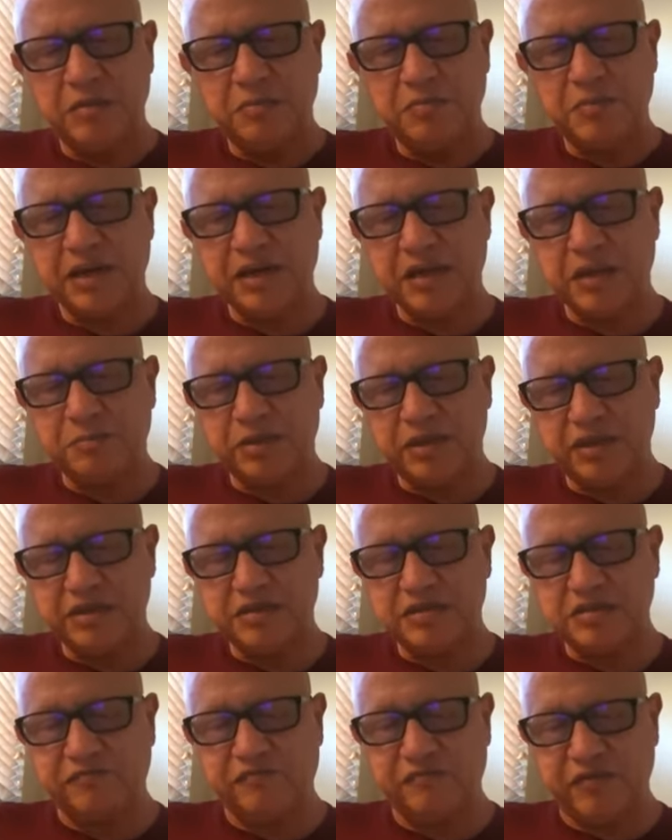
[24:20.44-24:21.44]
Perla
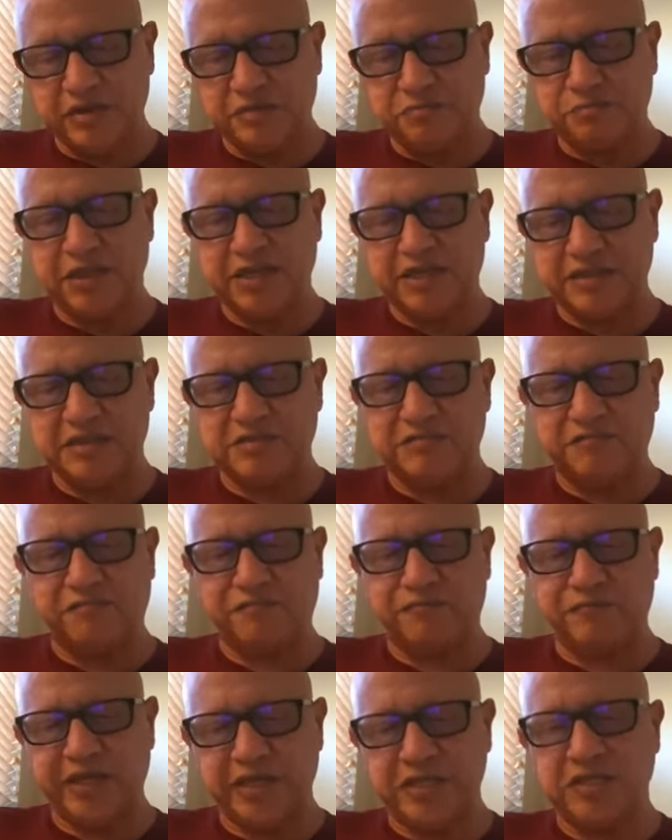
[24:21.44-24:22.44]
flicked,
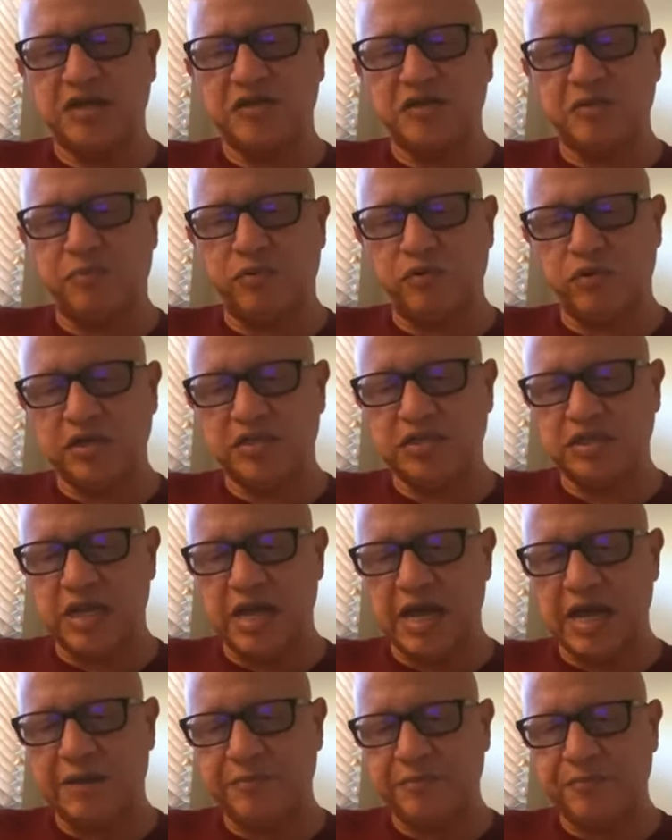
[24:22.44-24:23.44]
flicked on the porch
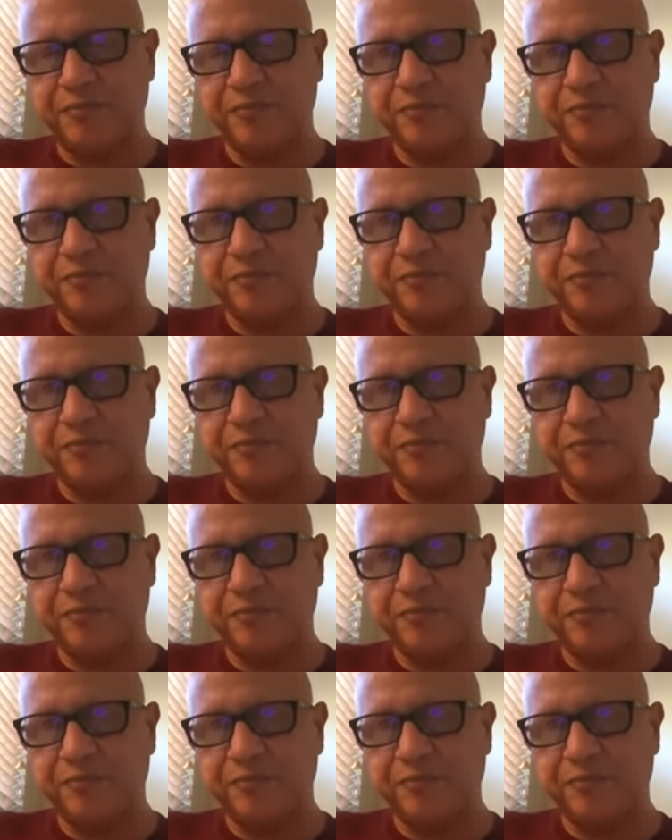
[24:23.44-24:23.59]
light.